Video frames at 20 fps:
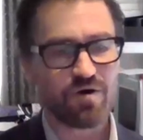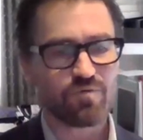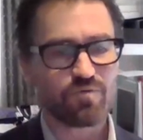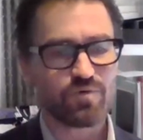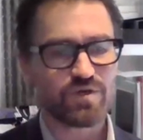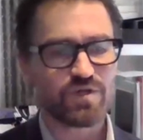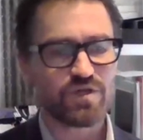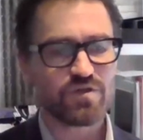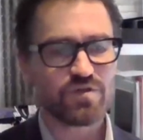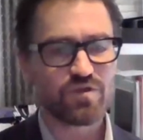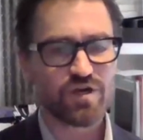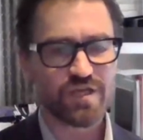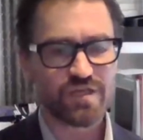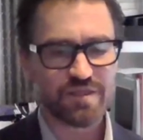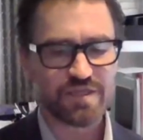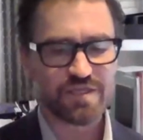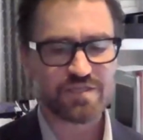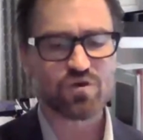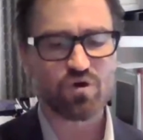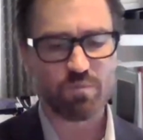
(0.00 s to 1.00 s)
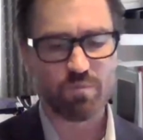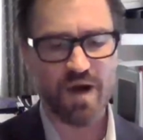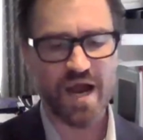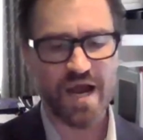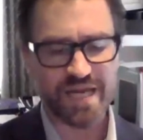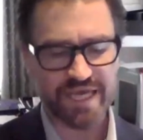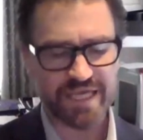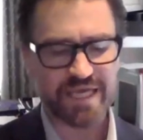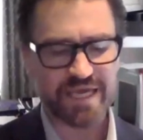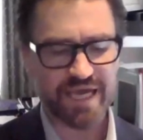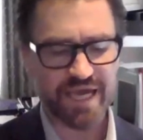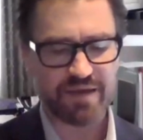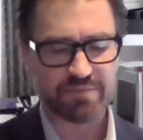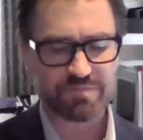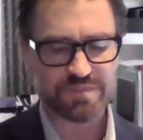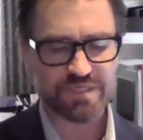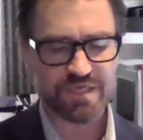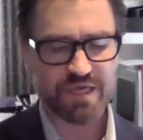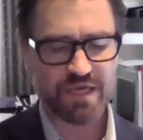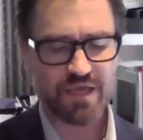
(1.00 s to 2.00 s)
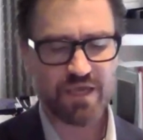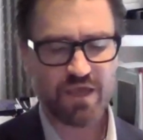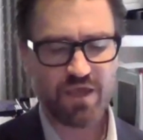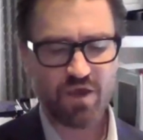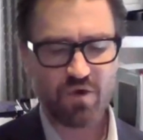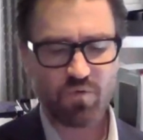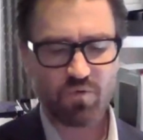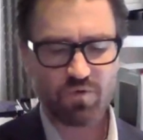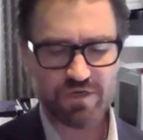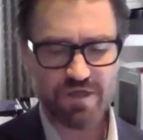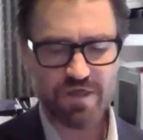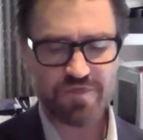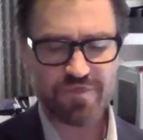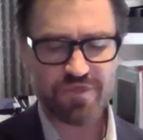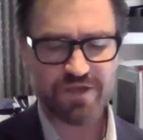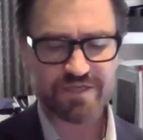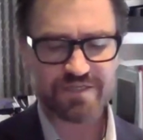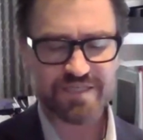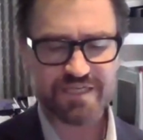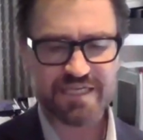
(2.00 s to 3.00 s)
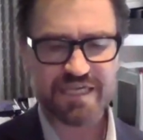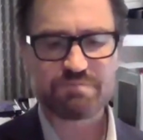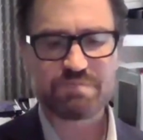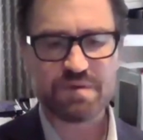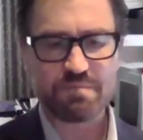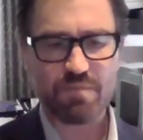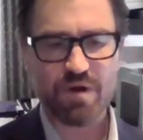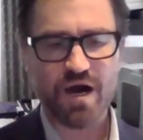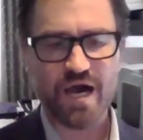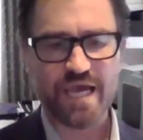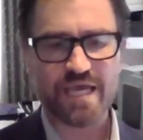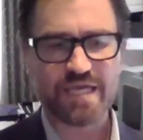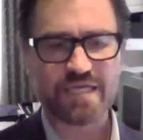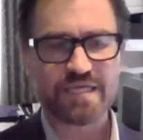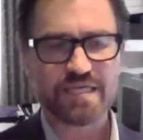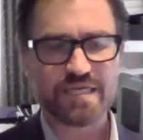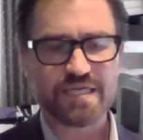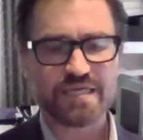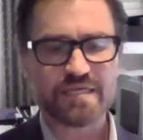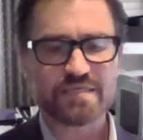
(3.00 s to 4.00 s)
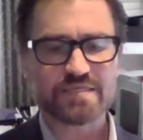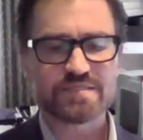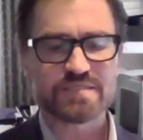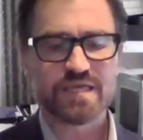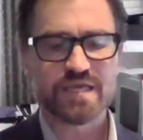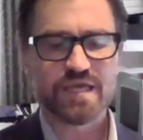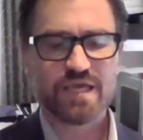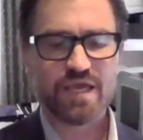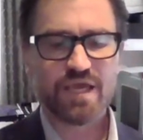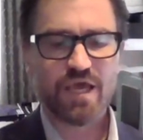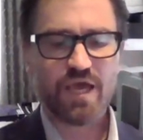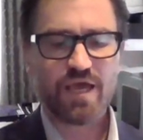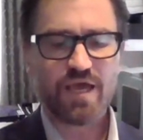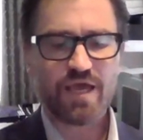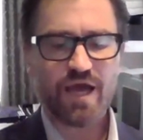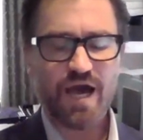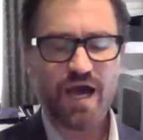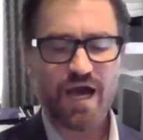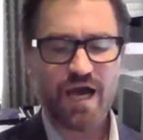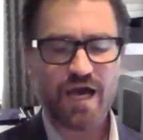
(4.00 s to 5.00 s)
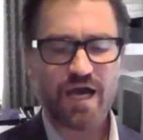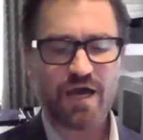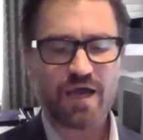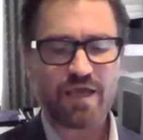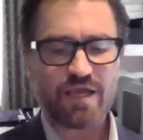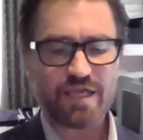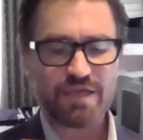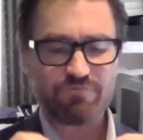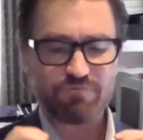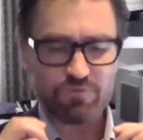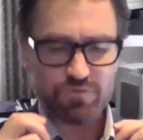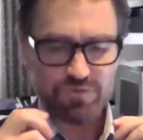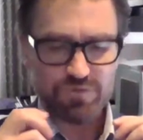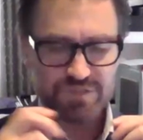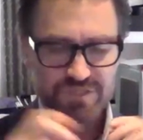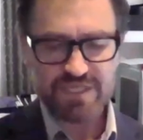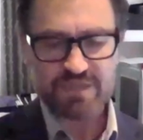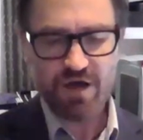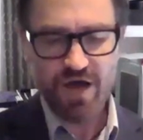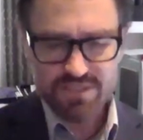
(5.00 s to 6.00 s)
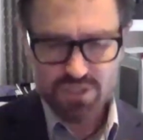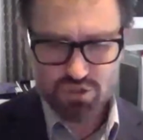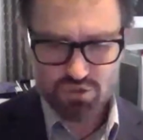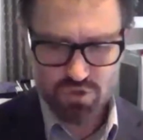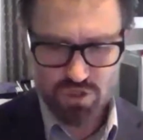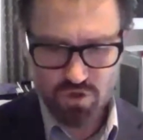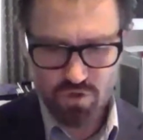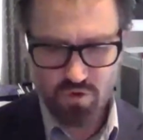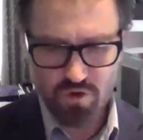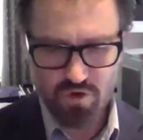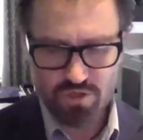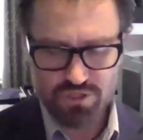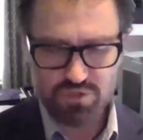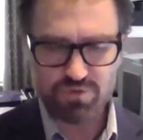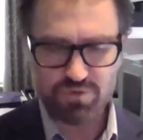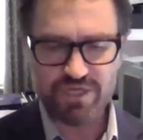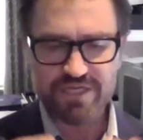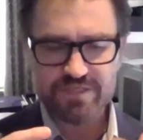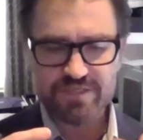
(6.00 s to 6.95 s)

And now, when you look at these old mining camps, one of the things to keep in mind is if you see lots of drill holes, you